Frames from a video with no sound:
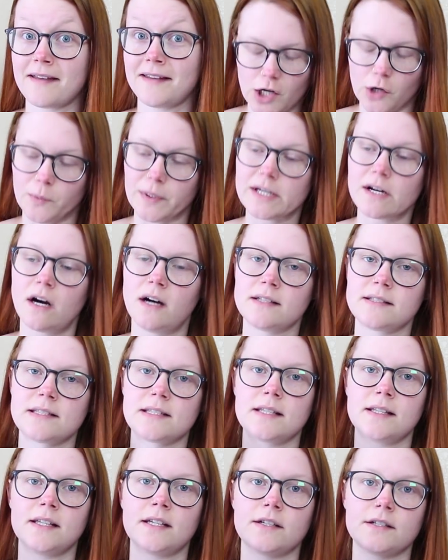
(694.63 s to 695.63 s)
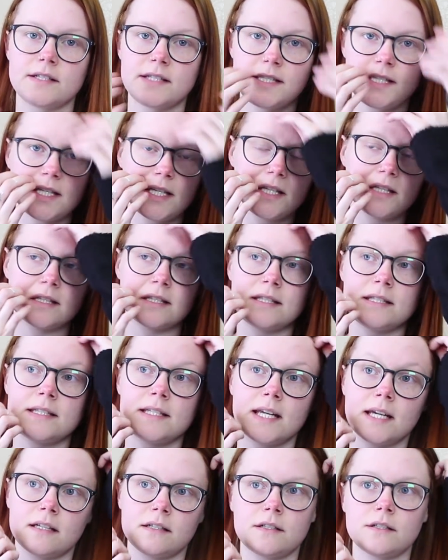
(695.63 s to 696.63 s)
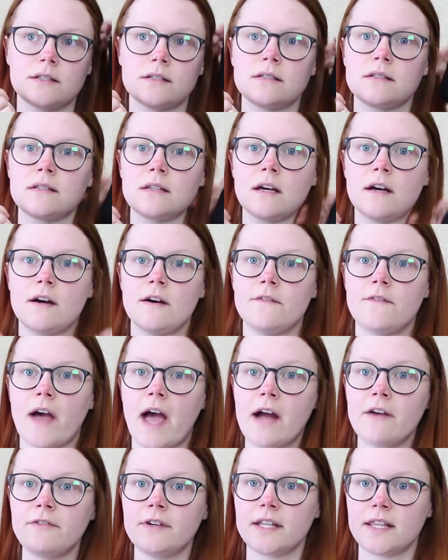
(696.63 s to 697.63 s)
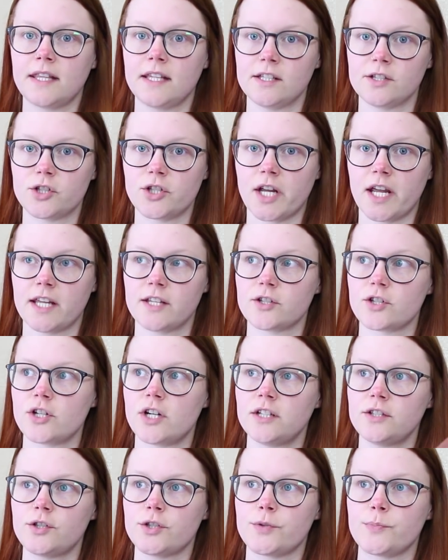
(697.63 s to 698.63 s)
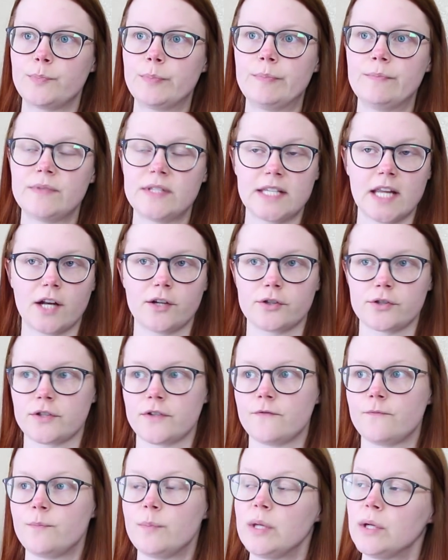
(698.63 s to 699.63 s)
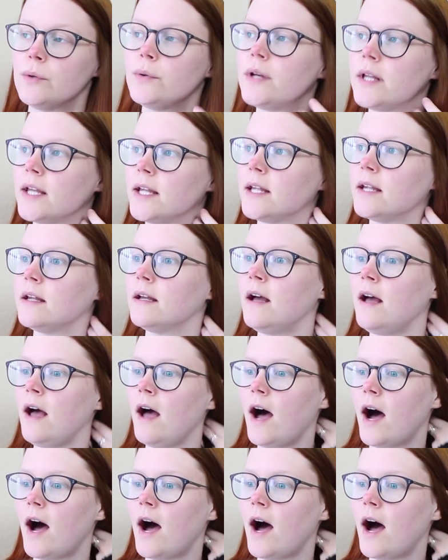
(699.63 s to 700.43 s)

You know, we constantly are seeing the standards of everything change, not just standards of beauty,